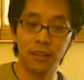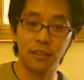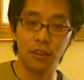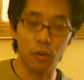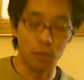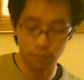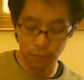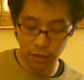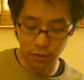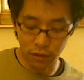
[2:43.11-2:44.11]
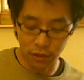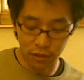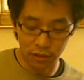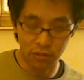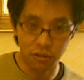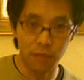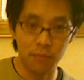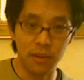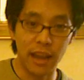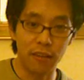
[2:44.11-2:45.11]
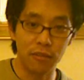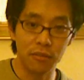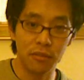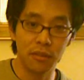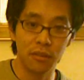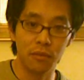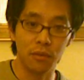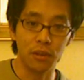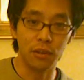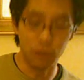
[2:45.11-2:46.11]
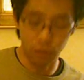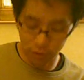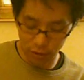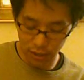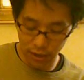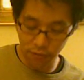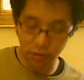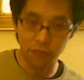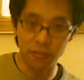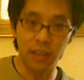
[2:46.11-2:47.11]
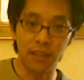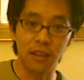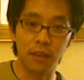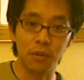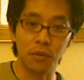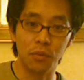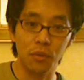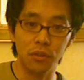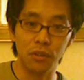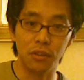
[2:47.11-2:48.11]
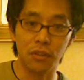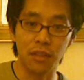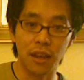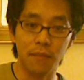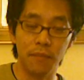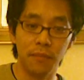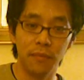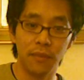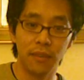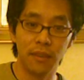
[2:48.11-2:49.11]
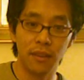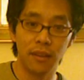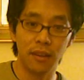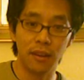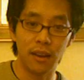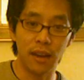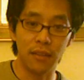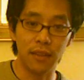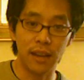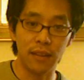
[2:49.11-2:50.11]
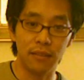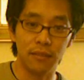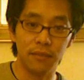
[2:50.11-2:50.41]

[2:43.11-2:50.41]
So in order to strum down, what you do is you can lift your fingers up towards your thumb and then